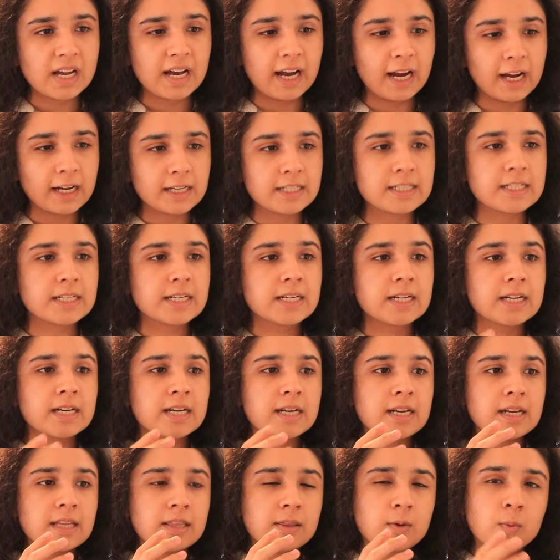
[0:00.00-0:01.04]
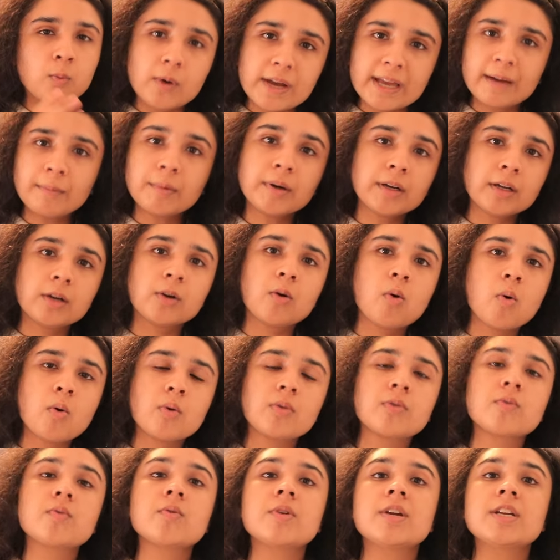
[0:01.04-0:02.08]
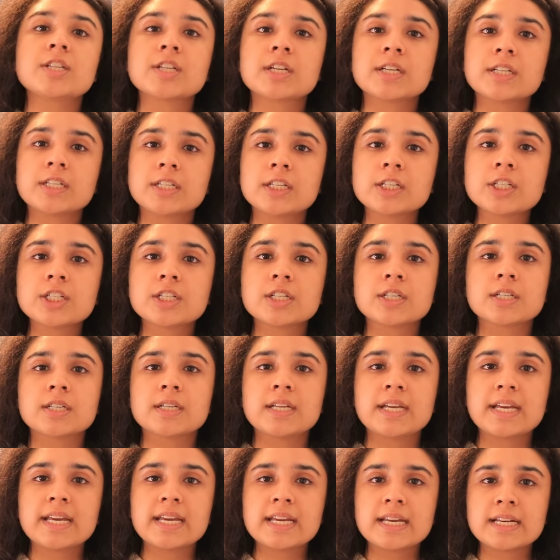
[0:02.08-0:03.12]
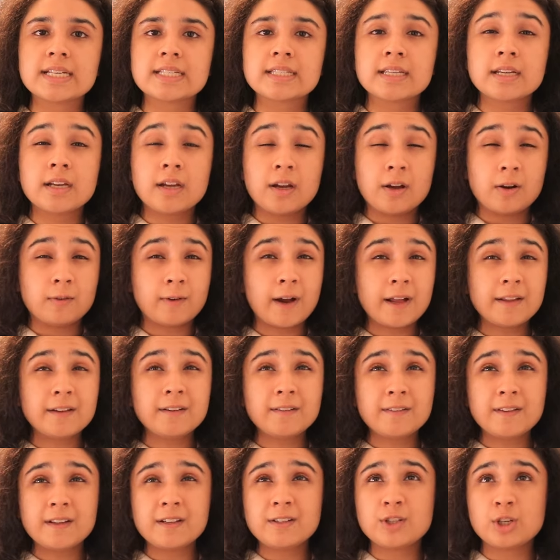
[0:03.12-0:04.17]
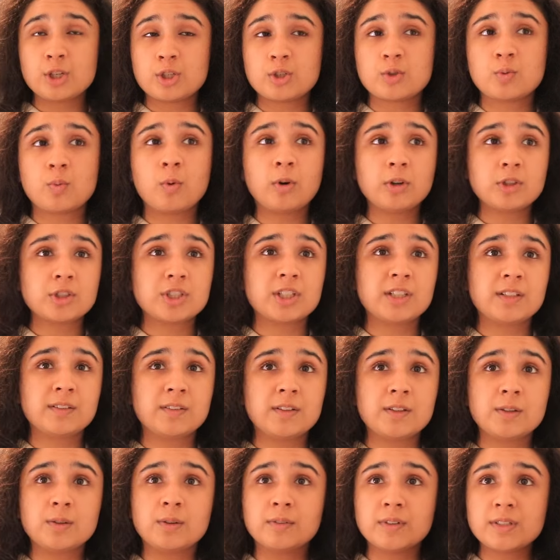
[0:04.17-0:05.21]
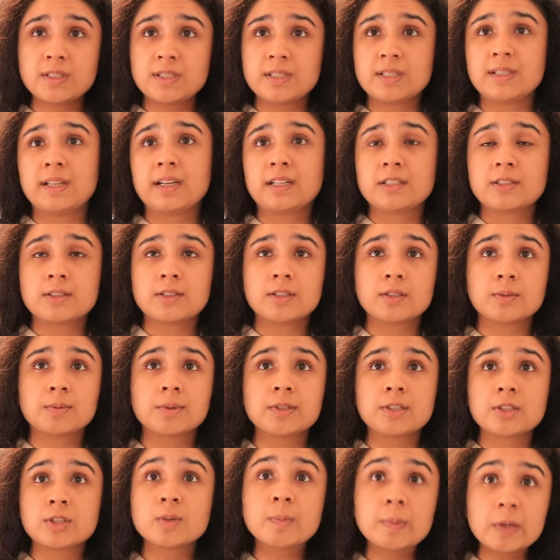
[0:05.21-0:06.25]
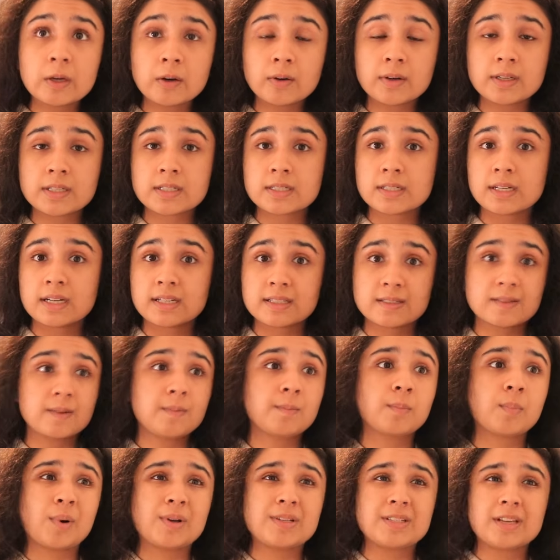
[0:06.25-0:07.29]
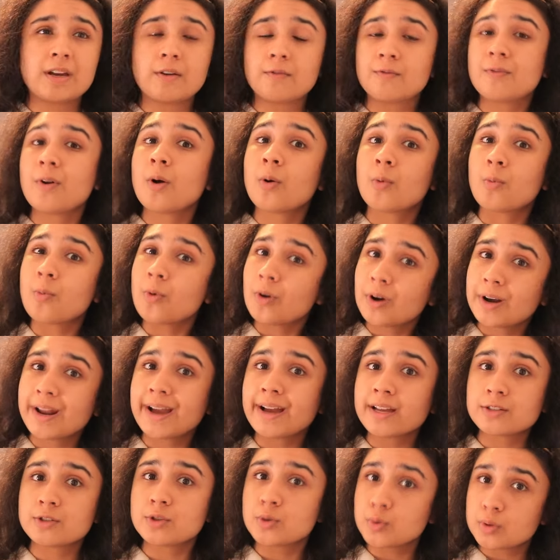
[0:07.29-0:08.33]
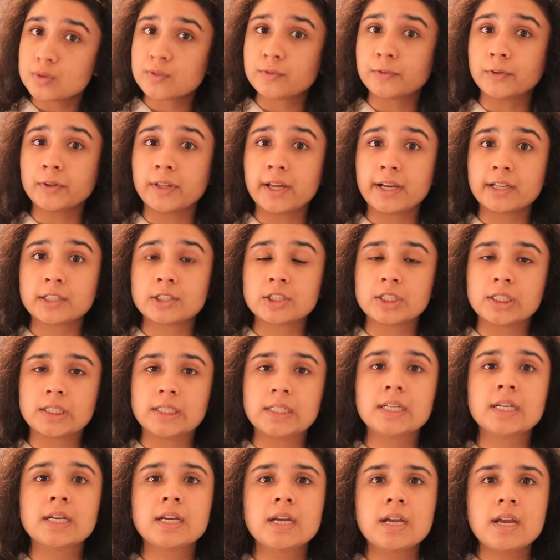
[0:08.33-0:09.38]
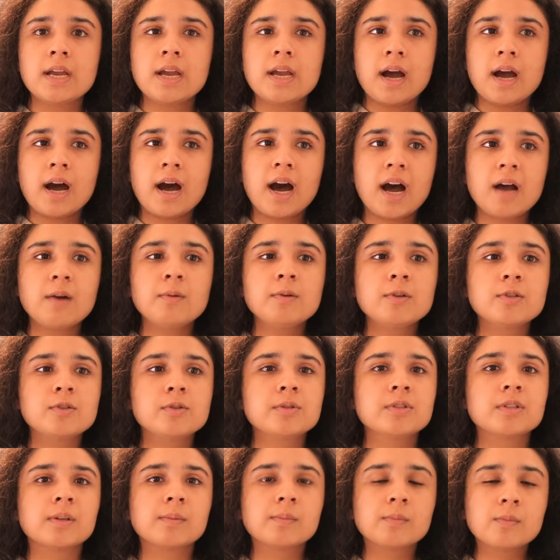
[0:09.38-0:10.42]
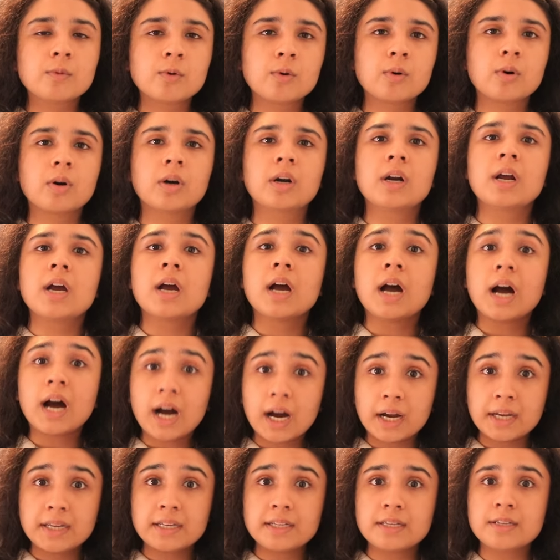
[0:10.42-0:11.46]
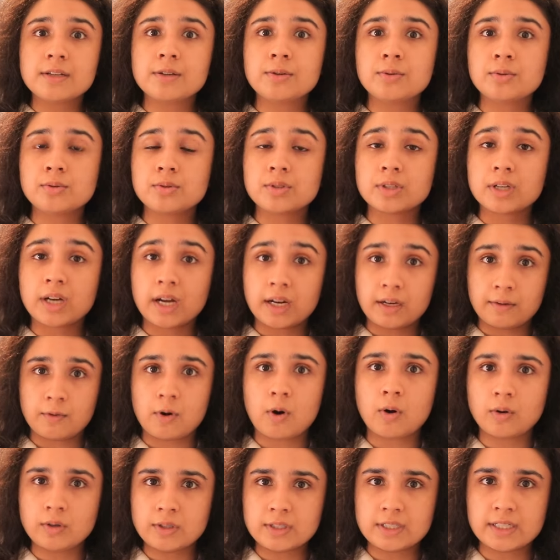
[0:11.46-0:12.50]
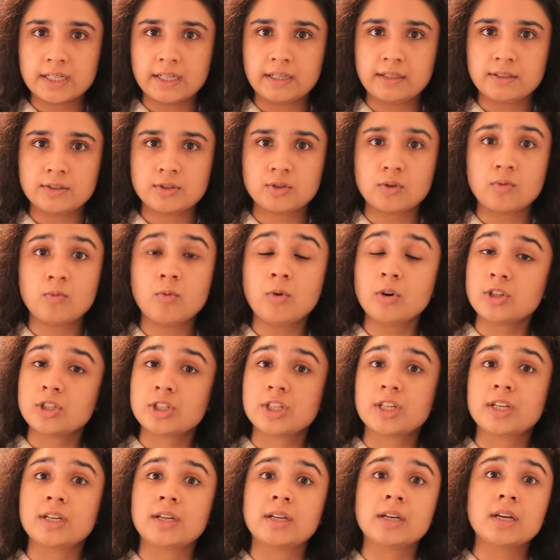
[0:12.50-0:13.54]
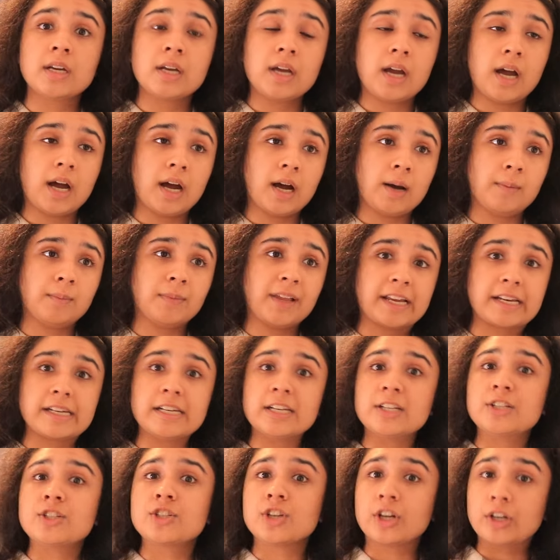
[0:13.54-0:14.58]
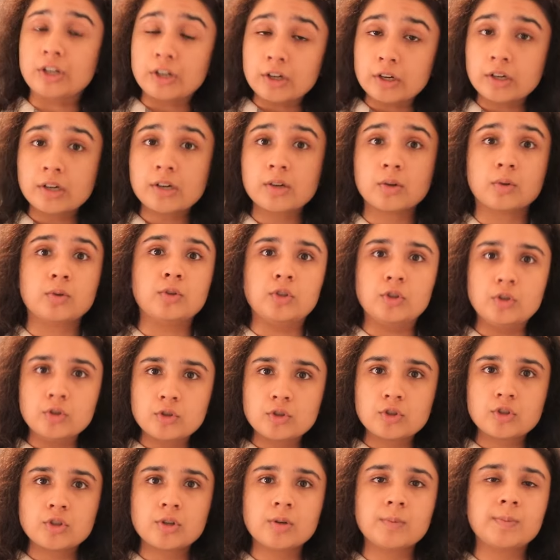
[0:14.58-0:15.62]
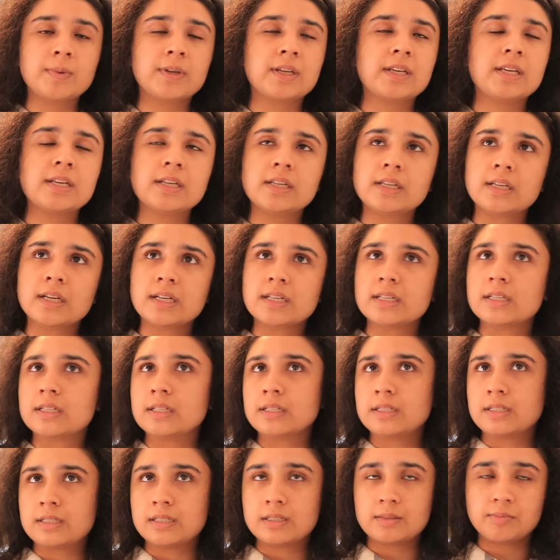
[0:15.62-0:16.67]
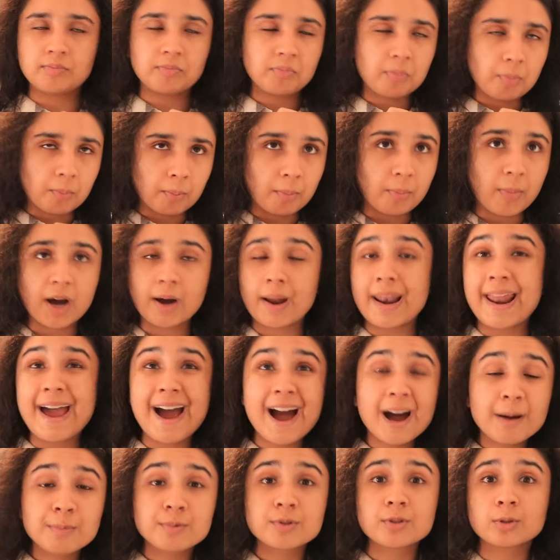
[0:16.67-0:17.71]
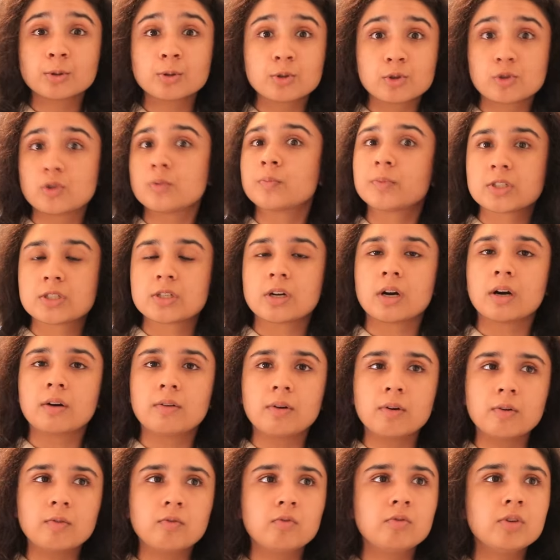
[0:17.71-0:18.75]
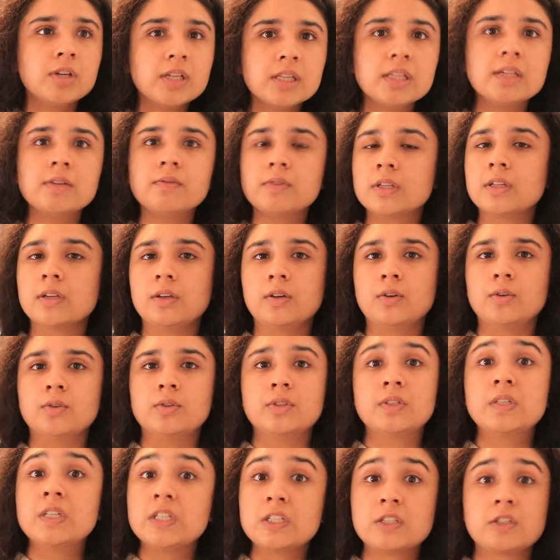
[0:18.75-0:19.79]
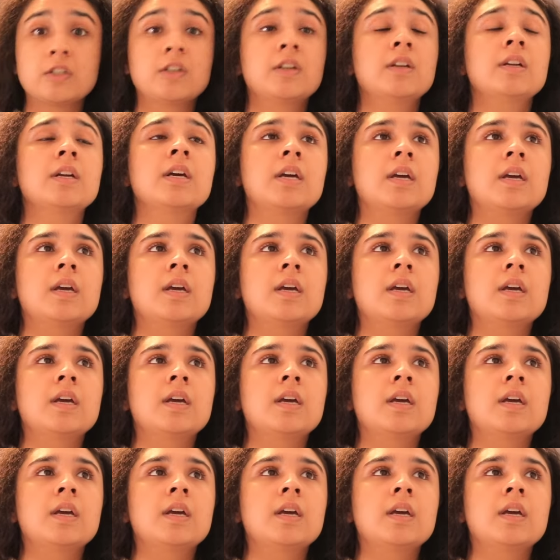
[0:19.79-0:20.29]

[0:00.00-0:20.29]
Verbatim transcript: And the way I'm going to go through each condition is rather than just watching the university lectures which to be honest at some points I felt weren't as useful actually I would do some more high yield kind of content. So watching um, like Ninja Nerd on YouTube, he is an absolute superstar, really, really good teacher.